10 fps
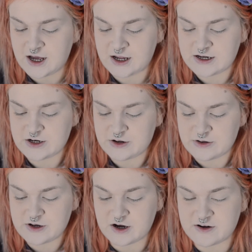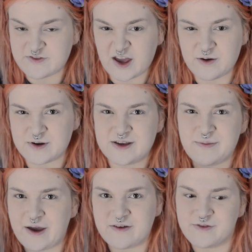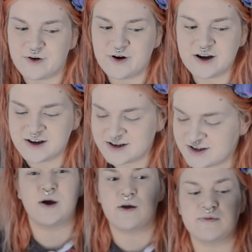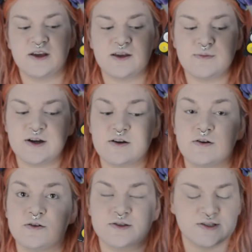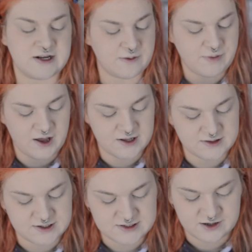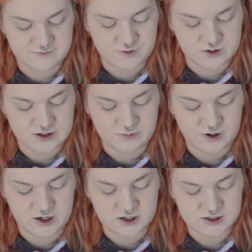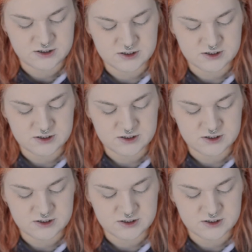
And you know, you kind of get what you pay for. Alright, I'm taking my old sleek palette that's like falling apart.